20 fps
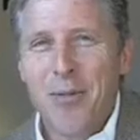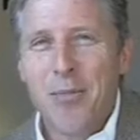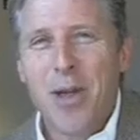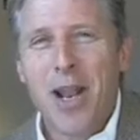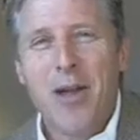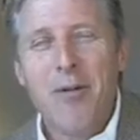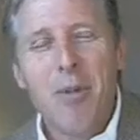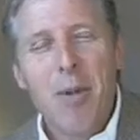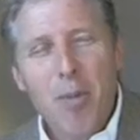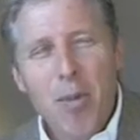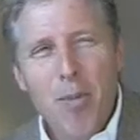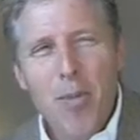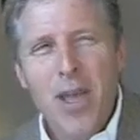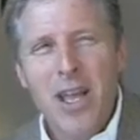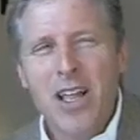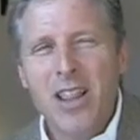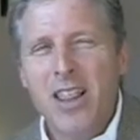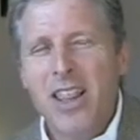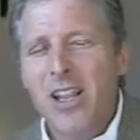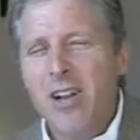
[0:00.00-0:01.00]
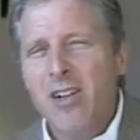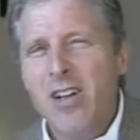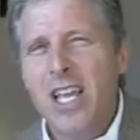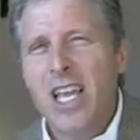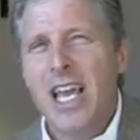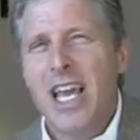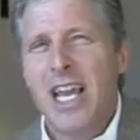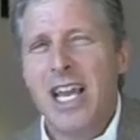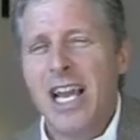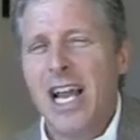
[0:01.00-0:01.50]
I remember being a little
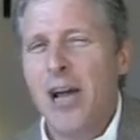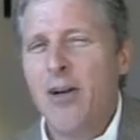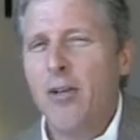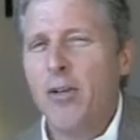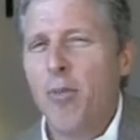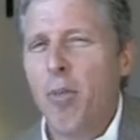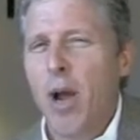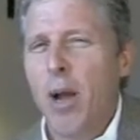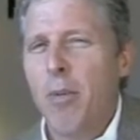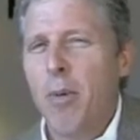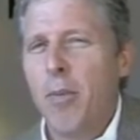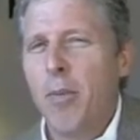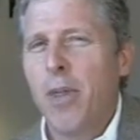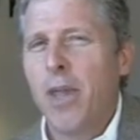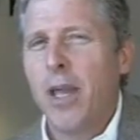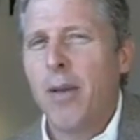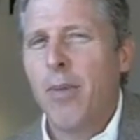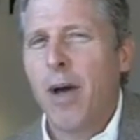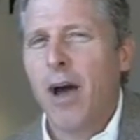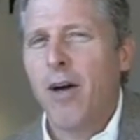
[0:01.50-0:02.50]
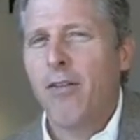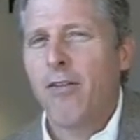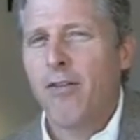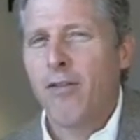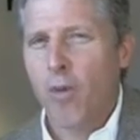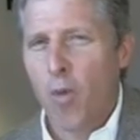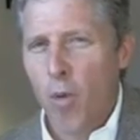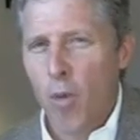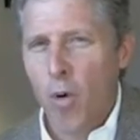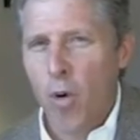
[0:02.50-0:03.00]
kid, and I was probably about
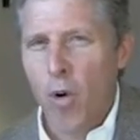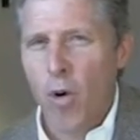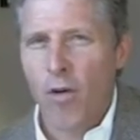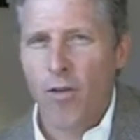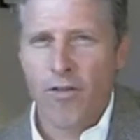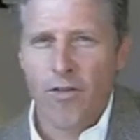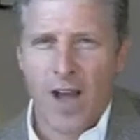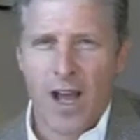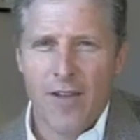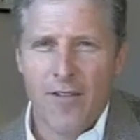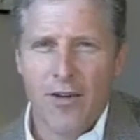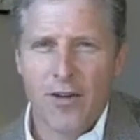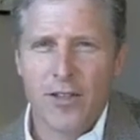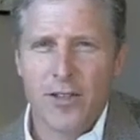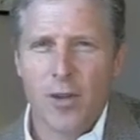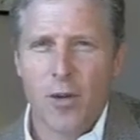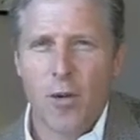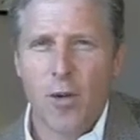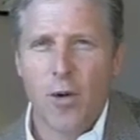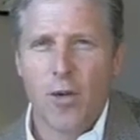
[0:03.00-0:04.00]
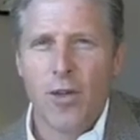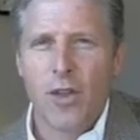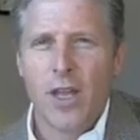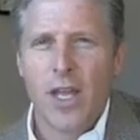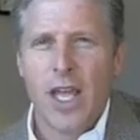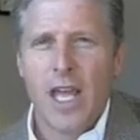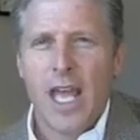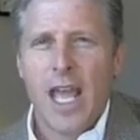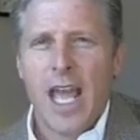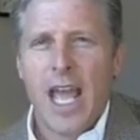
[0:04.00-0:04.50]
4 or 5 years old,
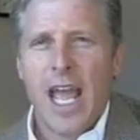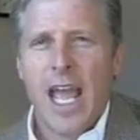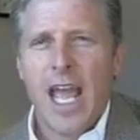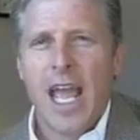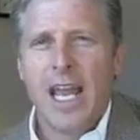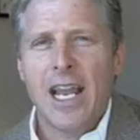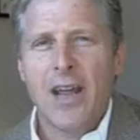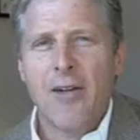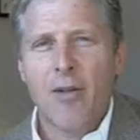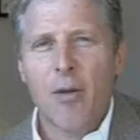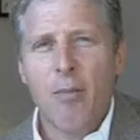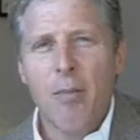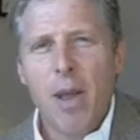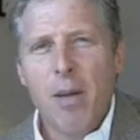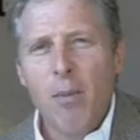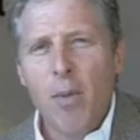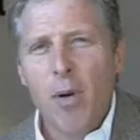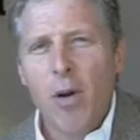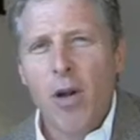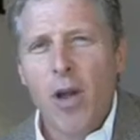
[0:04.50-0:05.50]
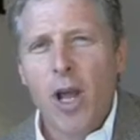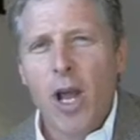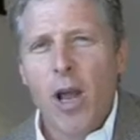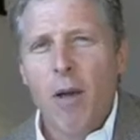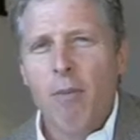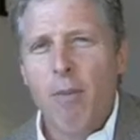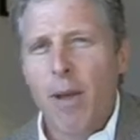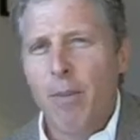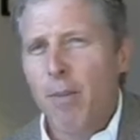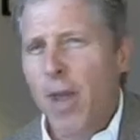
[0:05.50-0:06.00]
and I remember
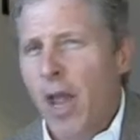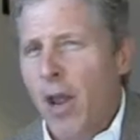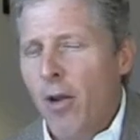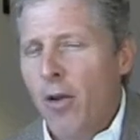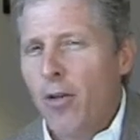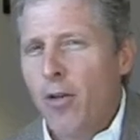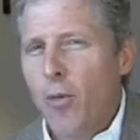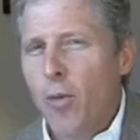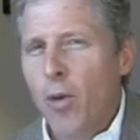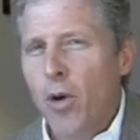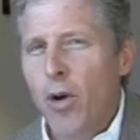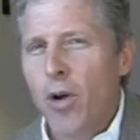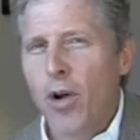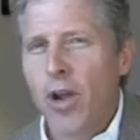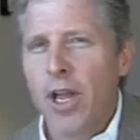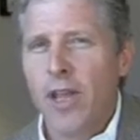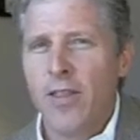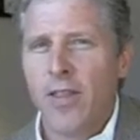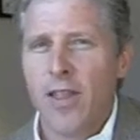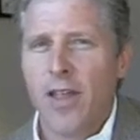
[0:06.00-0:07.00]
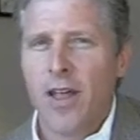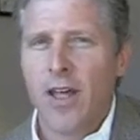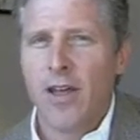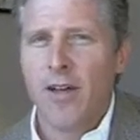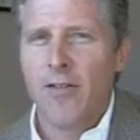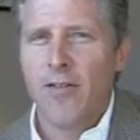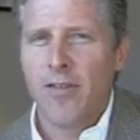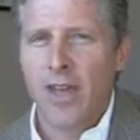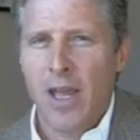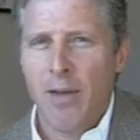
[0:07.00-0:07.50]
my parents were in
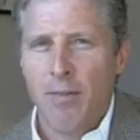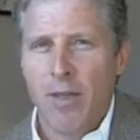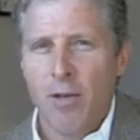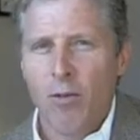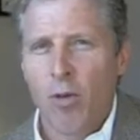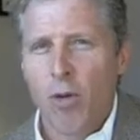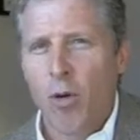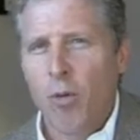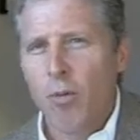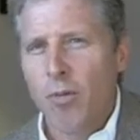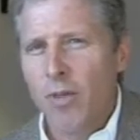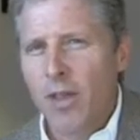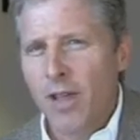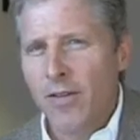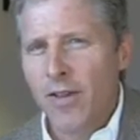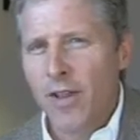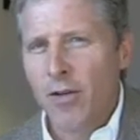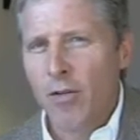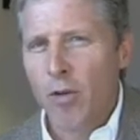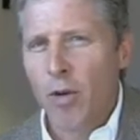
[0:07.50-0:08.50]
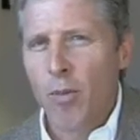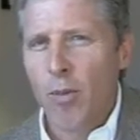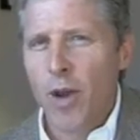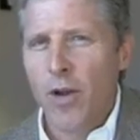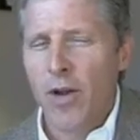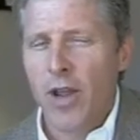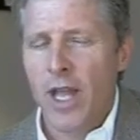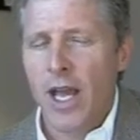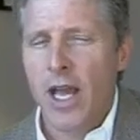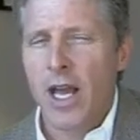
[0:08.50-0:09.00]
the family room, living room
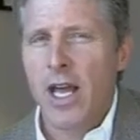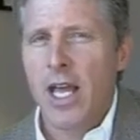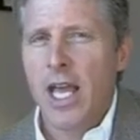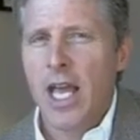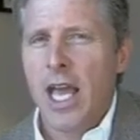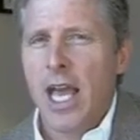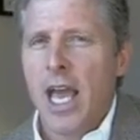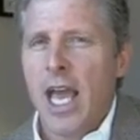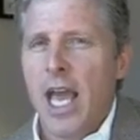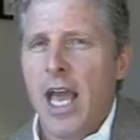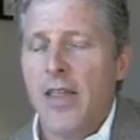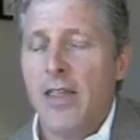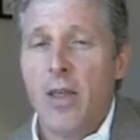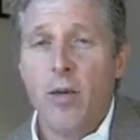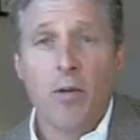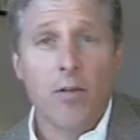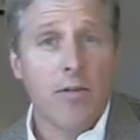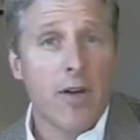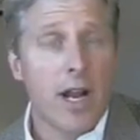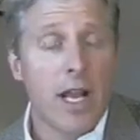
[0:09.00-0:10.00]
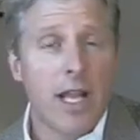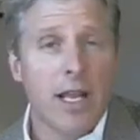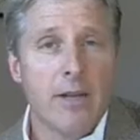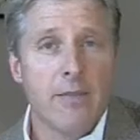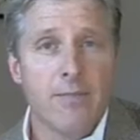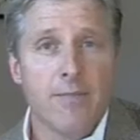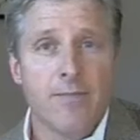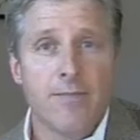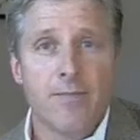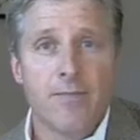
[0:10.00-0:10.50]
area, and they were fighting.
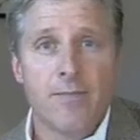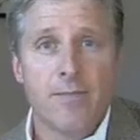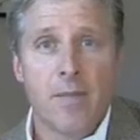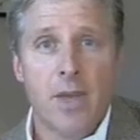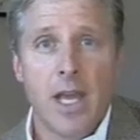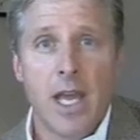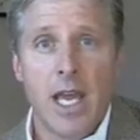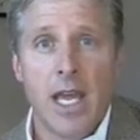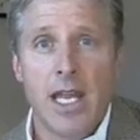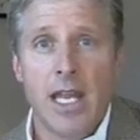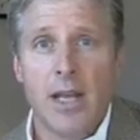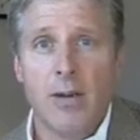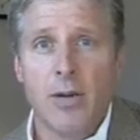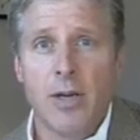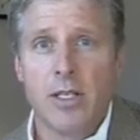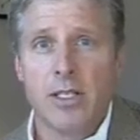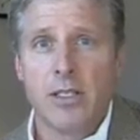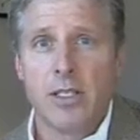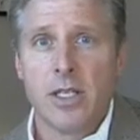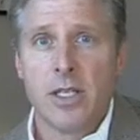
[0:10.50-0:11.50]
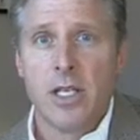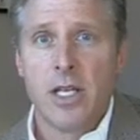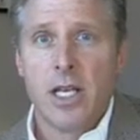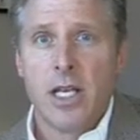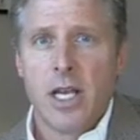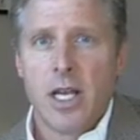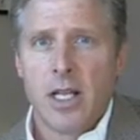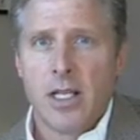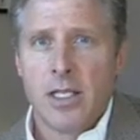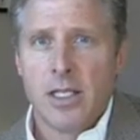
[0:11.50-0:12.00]
And it was
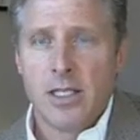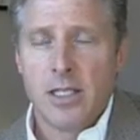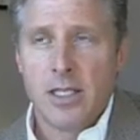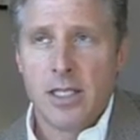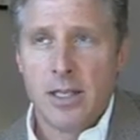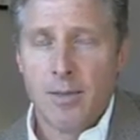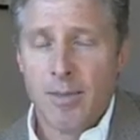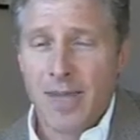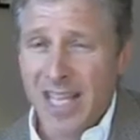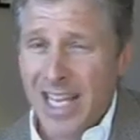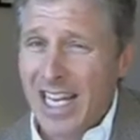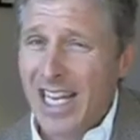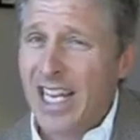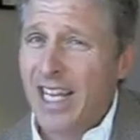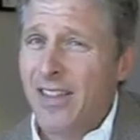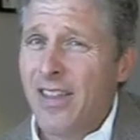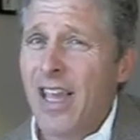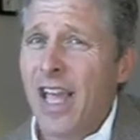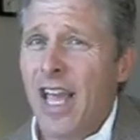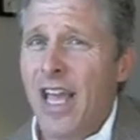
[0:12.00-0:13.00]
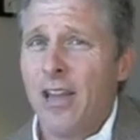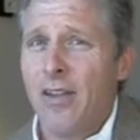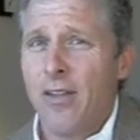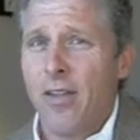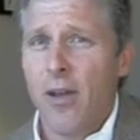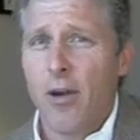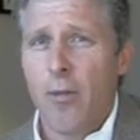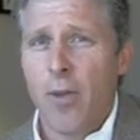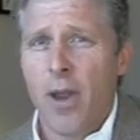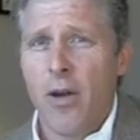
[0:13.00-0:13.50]
the beginning of the end
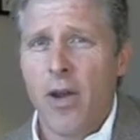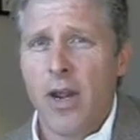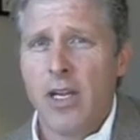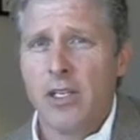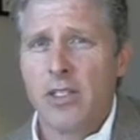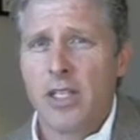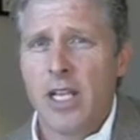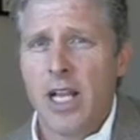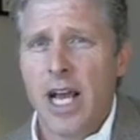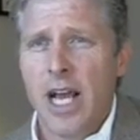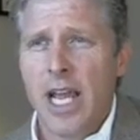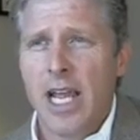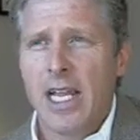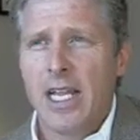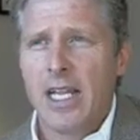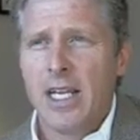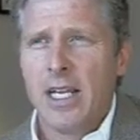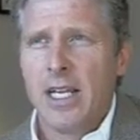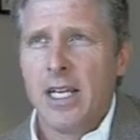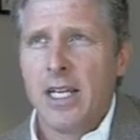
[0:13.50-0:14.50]
of their marriage, and I